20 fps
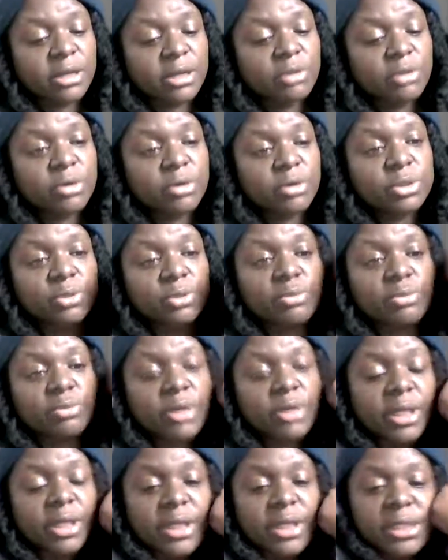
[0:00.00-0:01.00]
Dinner rolls are
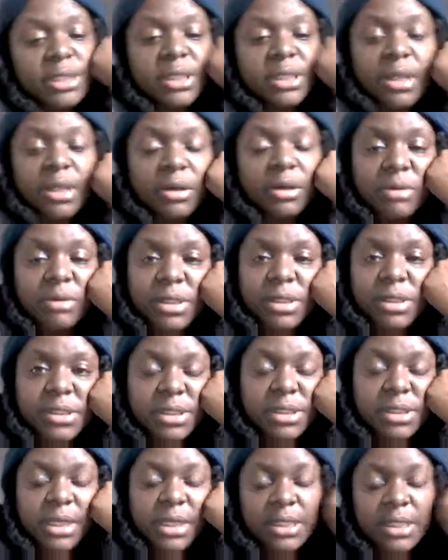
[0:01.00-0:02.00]
really easy though,
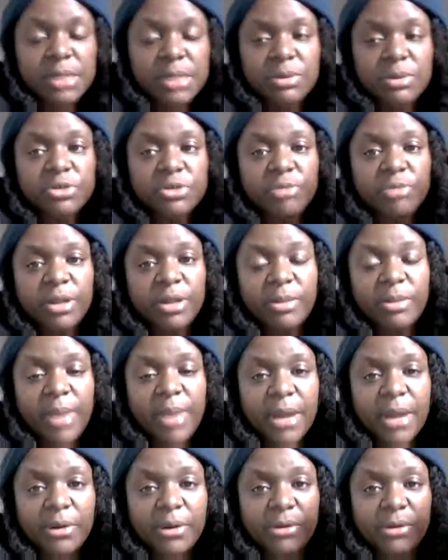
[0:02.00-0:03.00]
because like I said, once you make
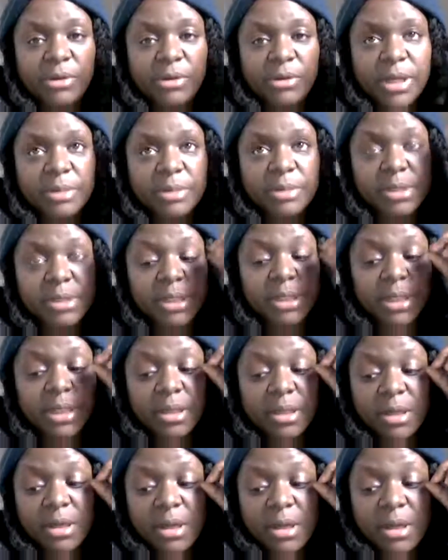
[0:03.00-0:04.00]
the batter and you let them
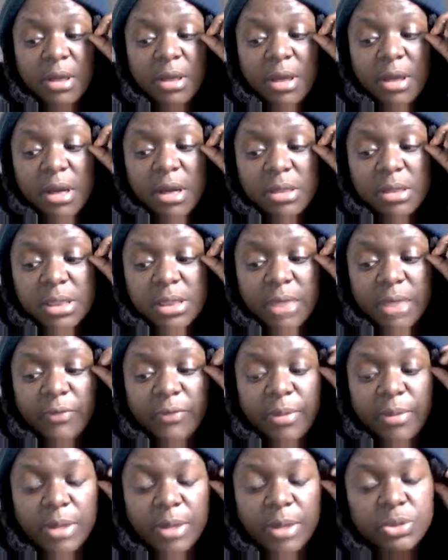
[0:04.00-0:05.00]
sit, I'll
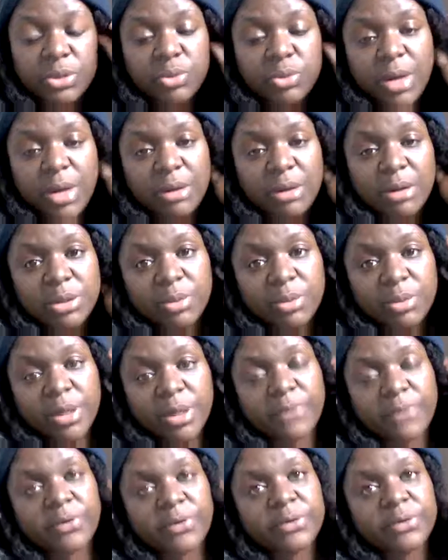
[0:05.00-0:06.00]
say for about 2 hours or
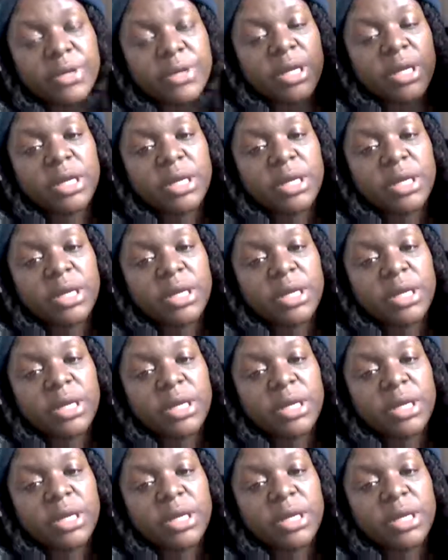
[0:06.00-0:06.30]
whatever,